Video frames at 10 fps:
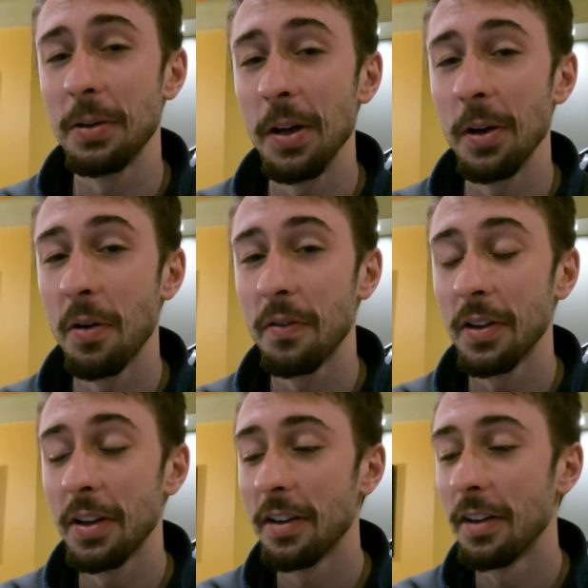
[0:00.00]
to run
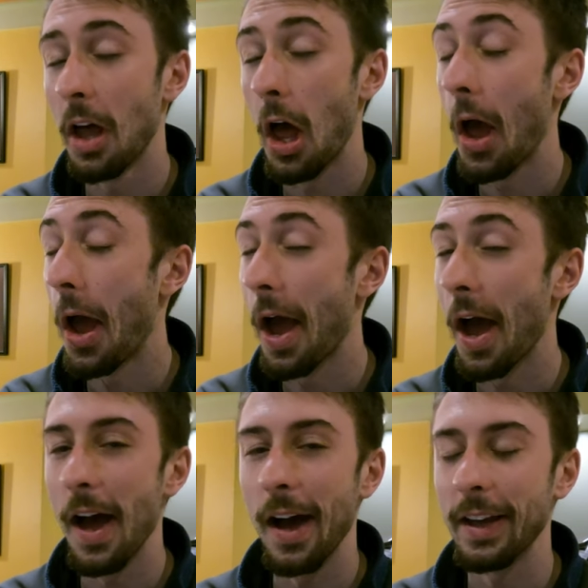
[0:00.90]
over it.
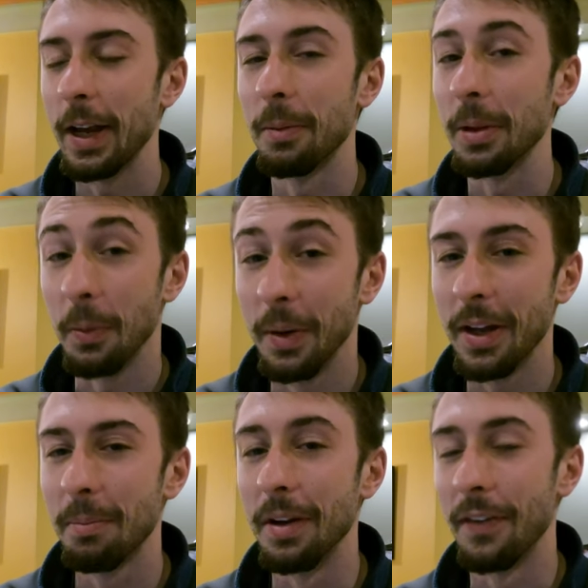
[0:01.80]
I can't really
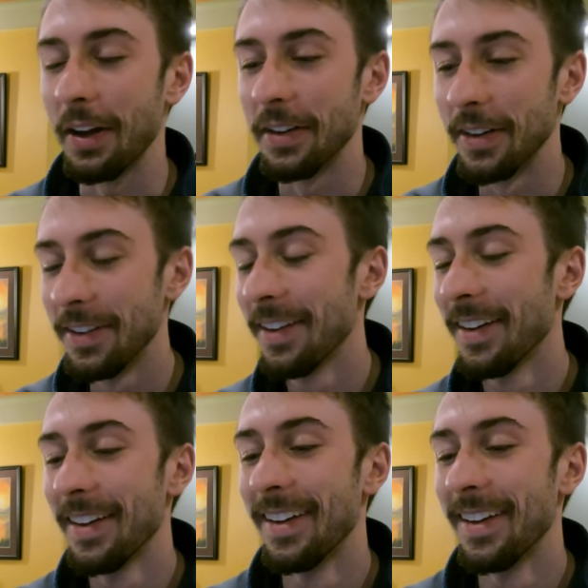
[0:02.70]
wink, but if I could,